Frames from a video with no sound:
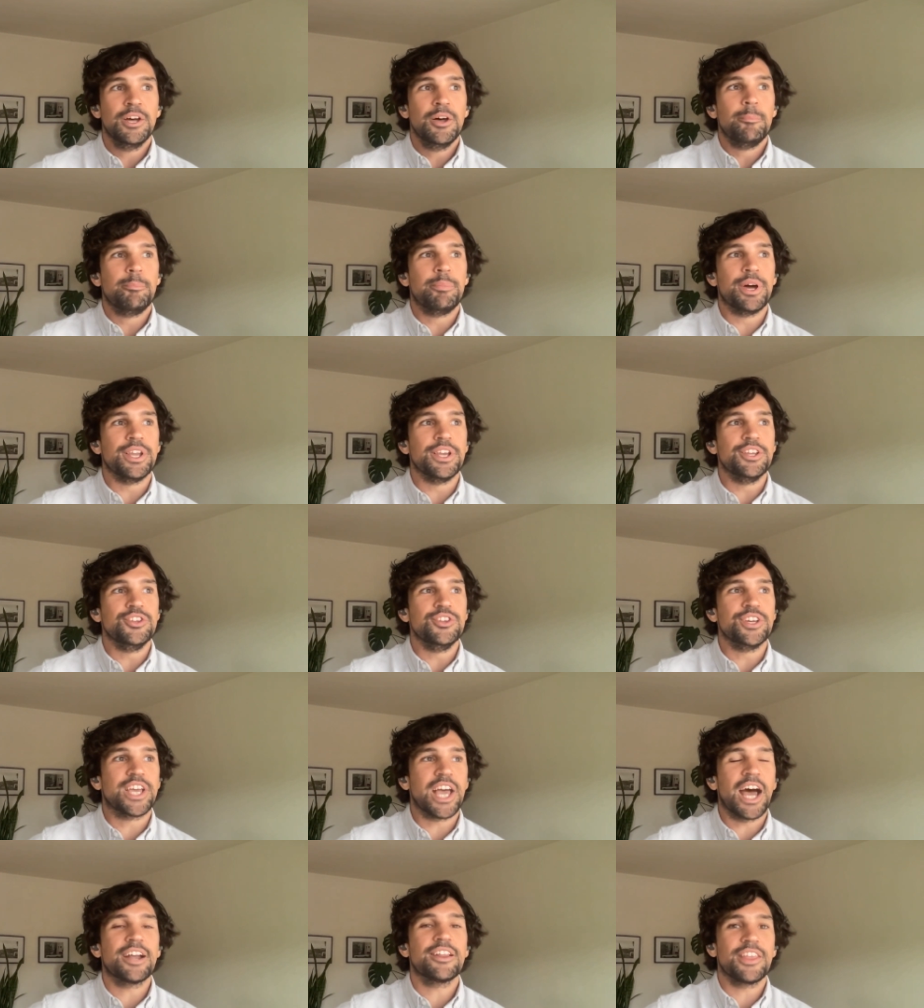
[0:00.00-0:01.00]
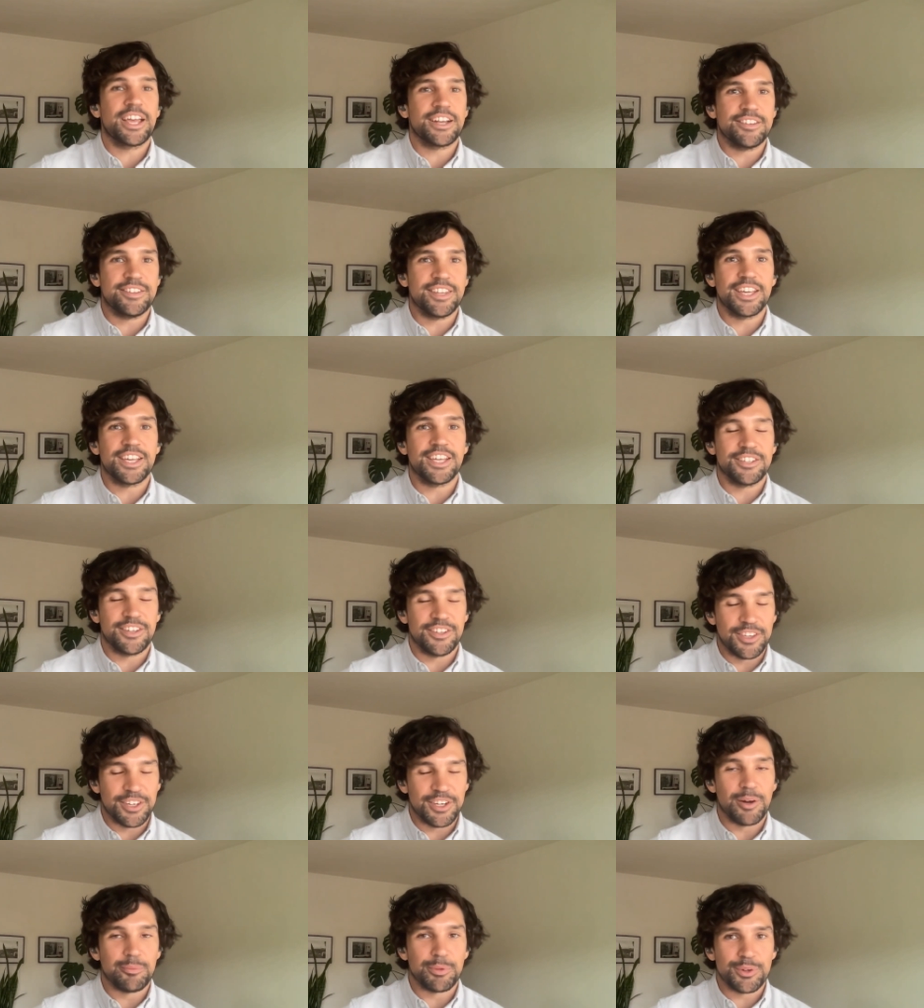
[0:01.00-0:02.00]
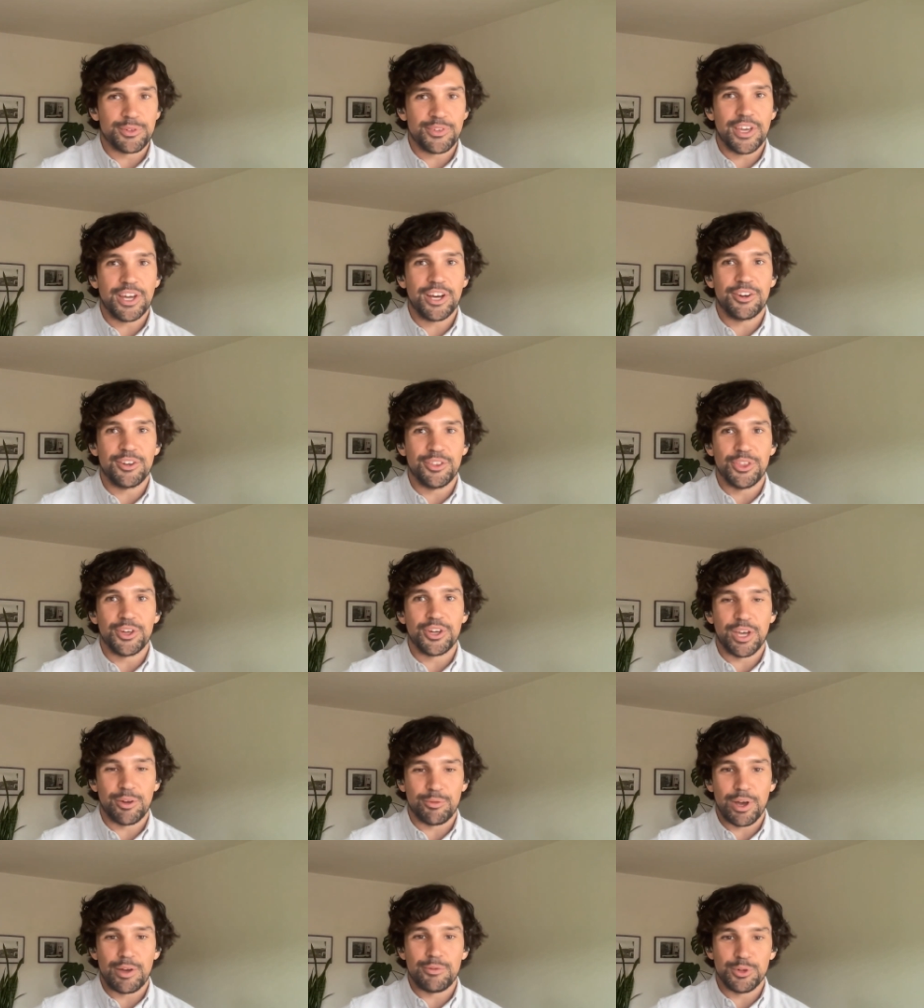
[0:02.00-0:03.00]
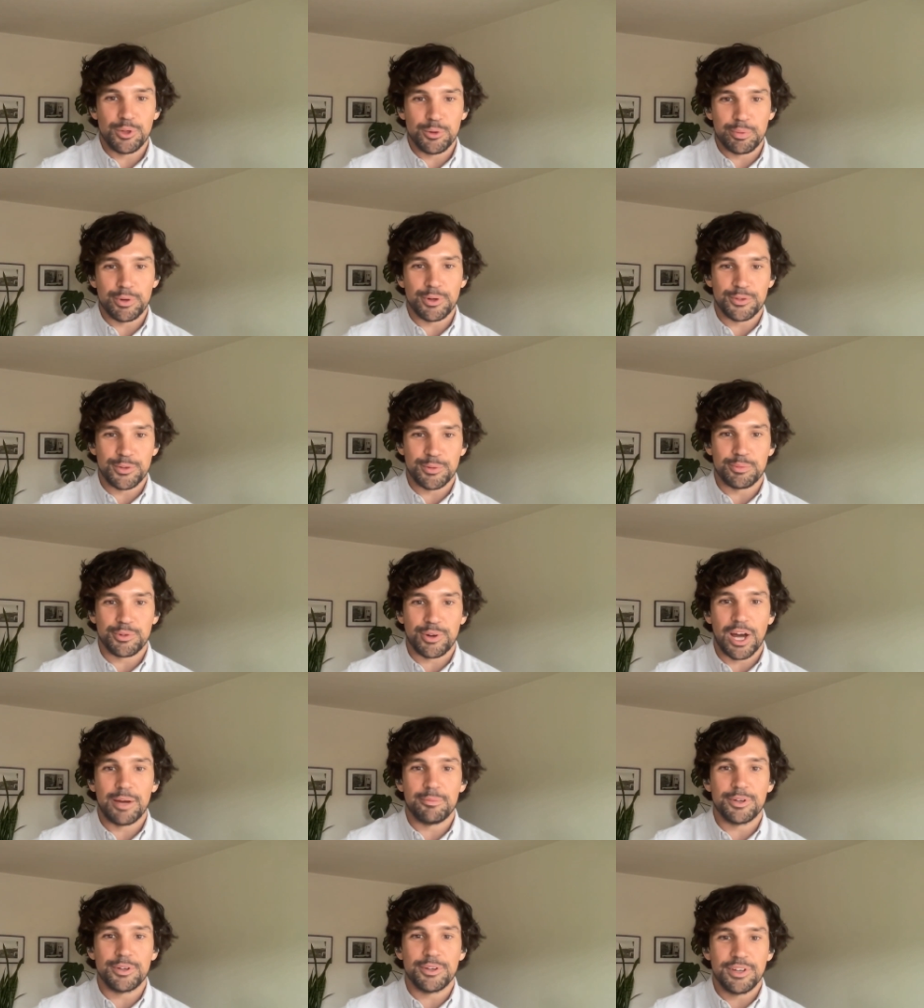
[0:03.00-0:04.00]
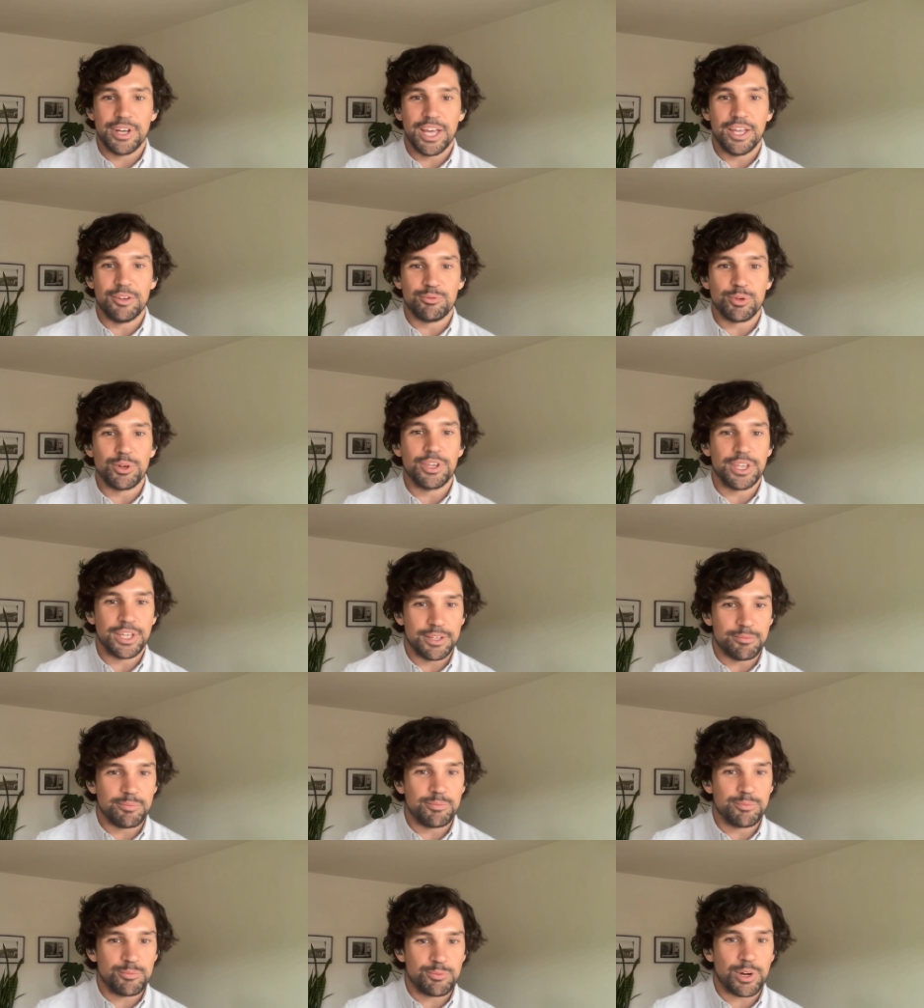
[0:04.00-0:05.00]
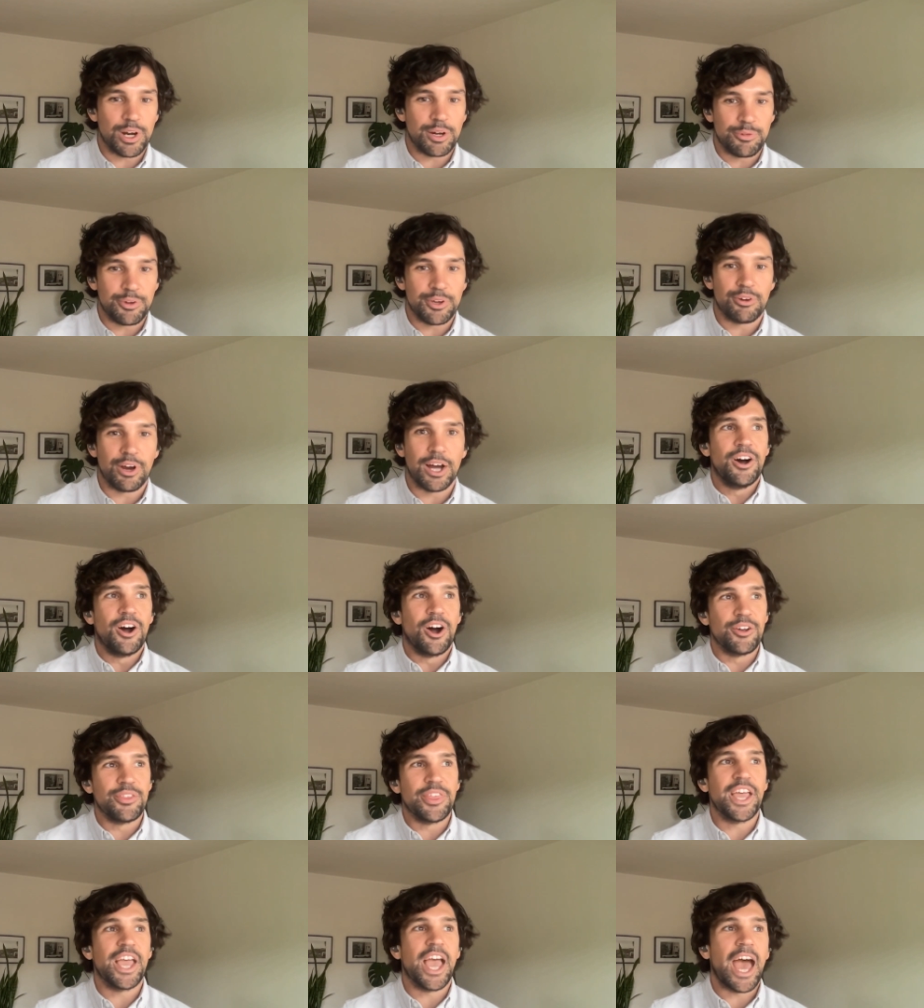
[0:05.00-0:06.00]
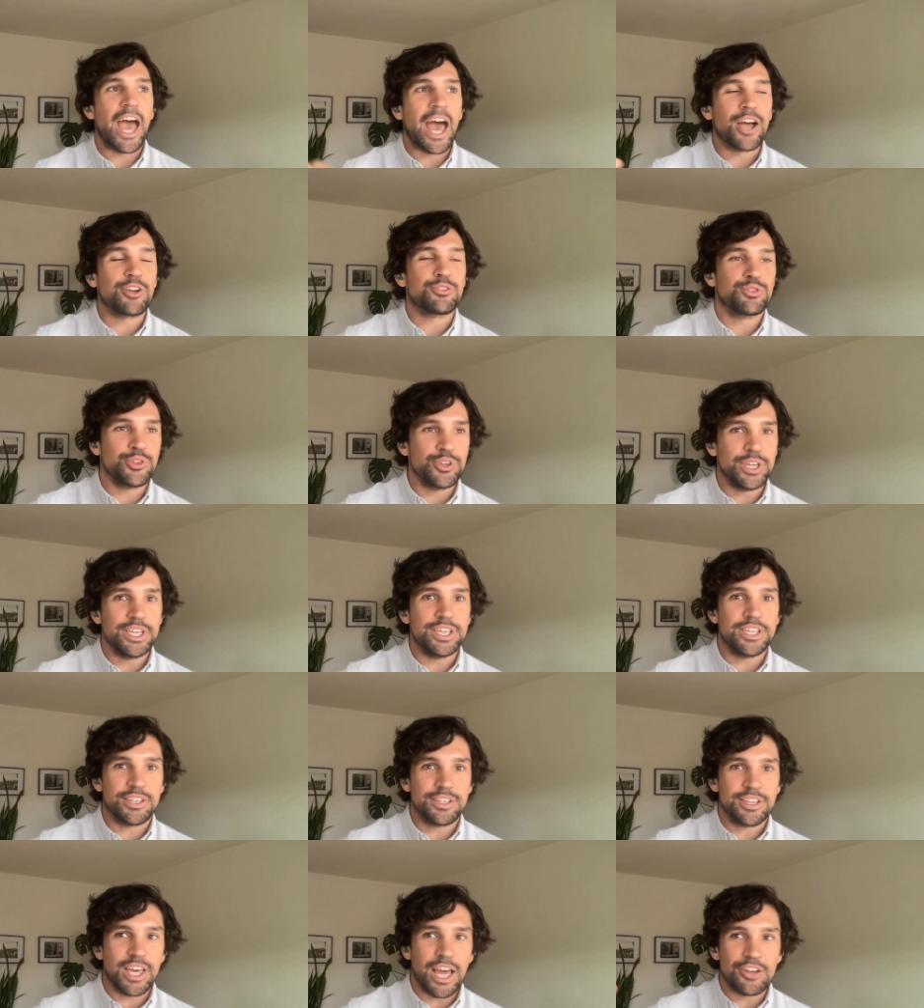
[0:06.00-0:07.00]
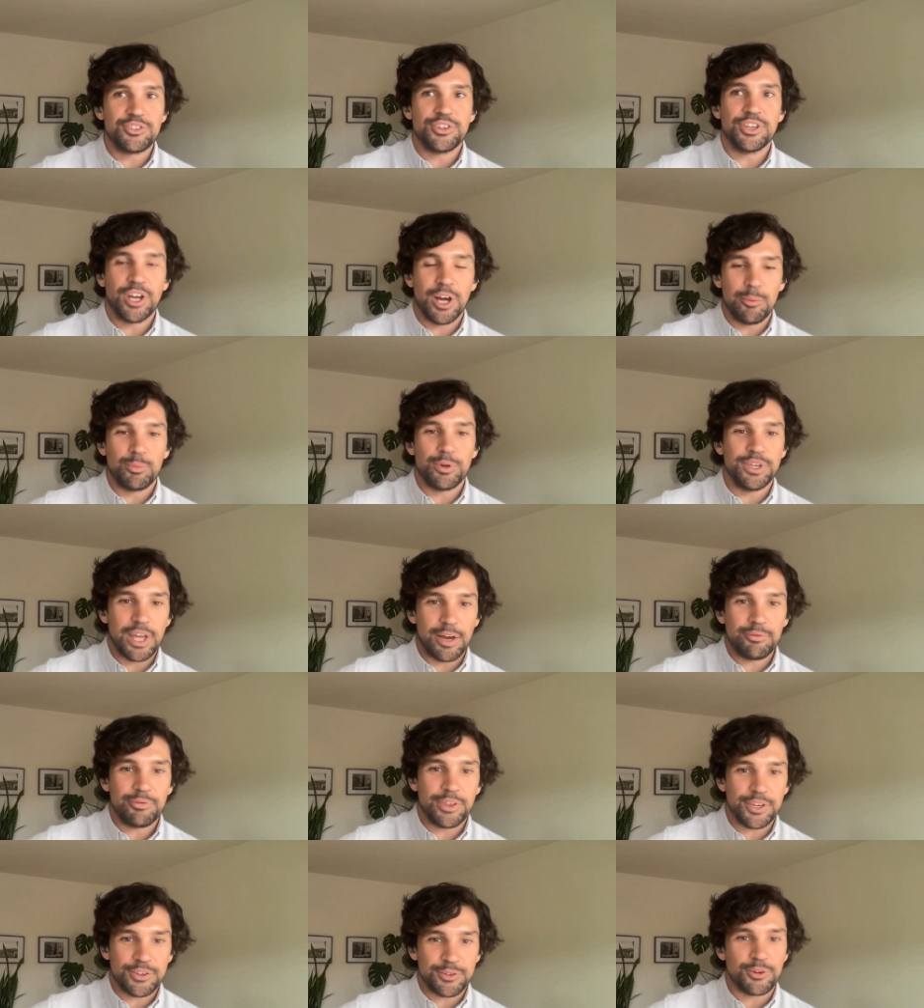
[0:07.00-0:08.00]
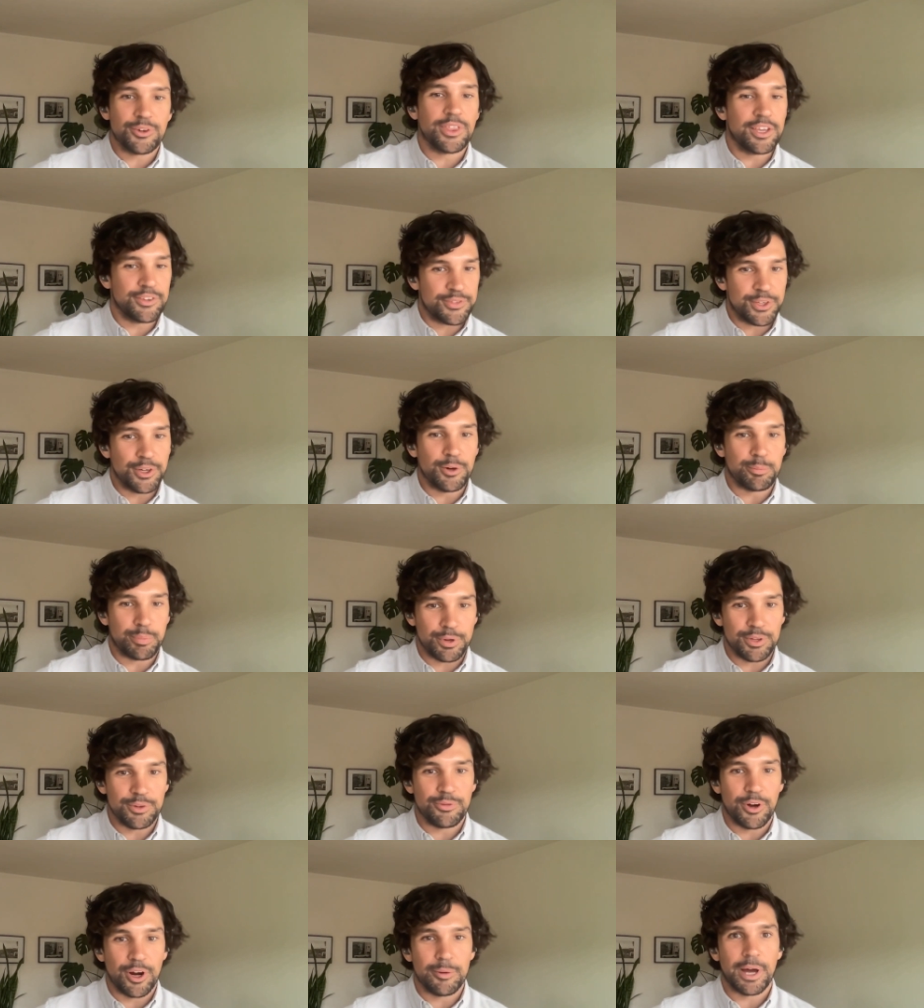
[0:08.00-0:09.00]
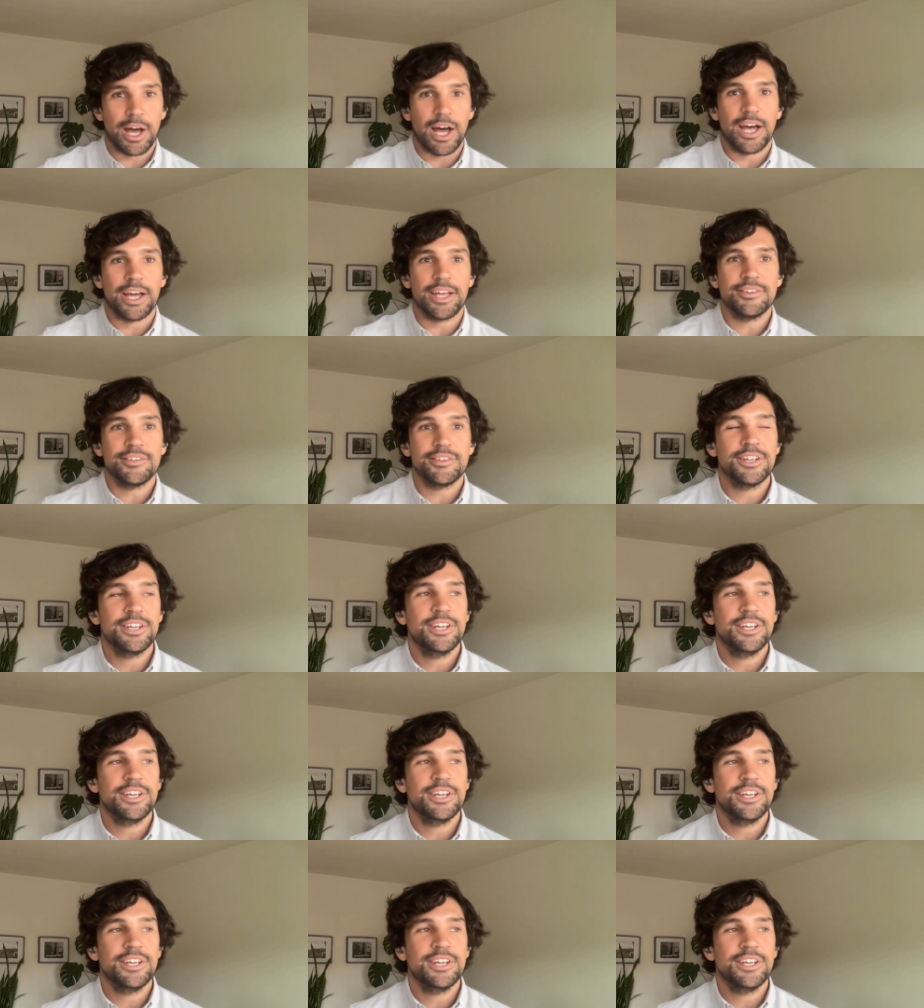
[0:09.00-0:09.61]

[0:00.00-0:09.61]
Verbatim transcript: But you got to like dig into the numbers there and look at revenue per subscriber and really try to figure out are they actually catching up with Netflix or are they still pretty far behind?